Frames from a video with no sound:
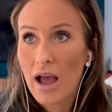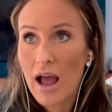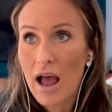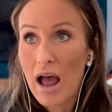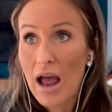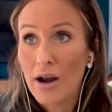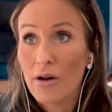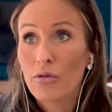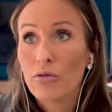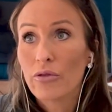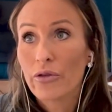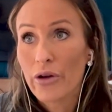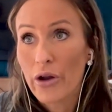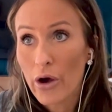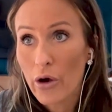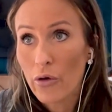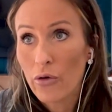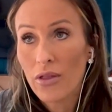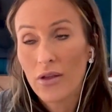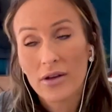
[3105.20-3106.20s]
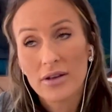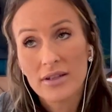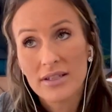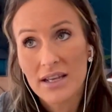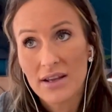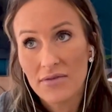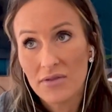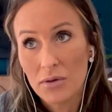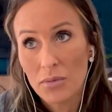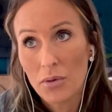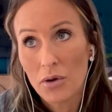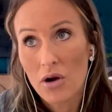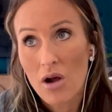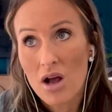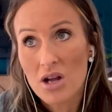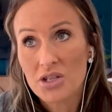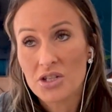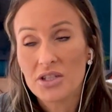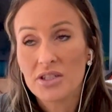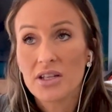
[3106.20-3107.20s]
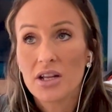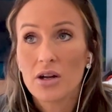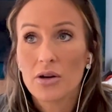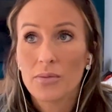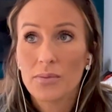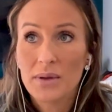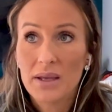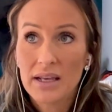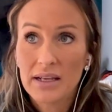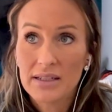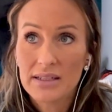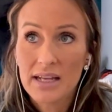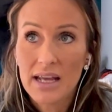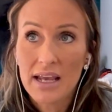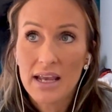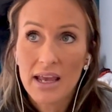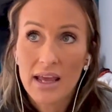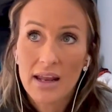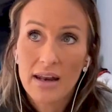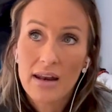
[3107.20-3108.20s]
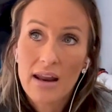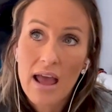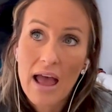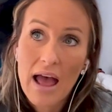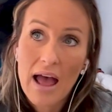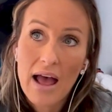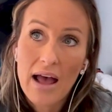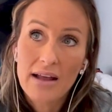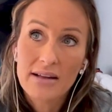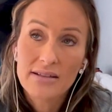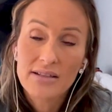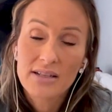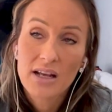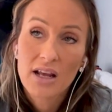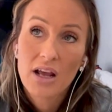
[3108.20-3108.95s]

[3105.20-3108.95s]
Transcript: don't know the safety precautions that are being taken at